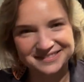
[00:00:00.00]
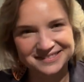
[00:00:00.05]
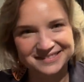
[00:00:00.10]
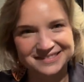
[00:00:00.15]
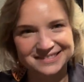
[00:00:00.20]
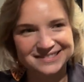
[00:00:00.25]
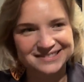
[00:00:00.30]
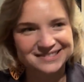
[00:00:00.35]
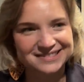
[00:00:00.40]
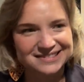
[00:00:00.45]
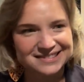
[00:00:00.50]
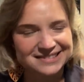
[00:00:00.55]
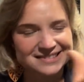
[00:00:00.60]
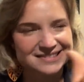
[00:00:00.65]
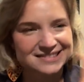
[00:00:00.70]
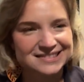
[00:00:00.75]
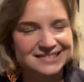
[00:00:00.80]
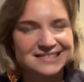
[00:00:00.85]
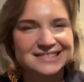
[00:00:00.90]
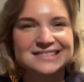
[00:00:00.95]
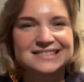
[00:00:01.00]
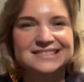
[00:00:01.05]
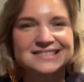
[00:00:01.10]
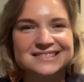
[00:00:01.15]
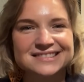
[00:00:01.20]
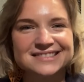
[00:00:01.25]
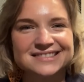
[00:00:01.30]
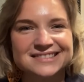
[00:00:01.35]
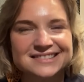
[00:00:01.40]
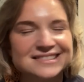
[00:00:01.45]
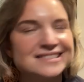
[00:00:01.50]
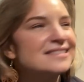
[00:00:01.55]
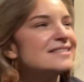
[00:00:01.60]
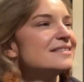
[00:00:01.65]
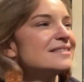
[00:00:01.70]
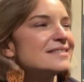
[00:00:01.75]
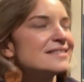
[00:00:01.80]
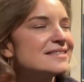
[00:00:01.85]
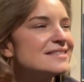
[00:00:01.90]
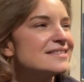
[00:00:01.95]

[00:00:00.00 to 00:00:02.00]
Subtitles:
[no speech]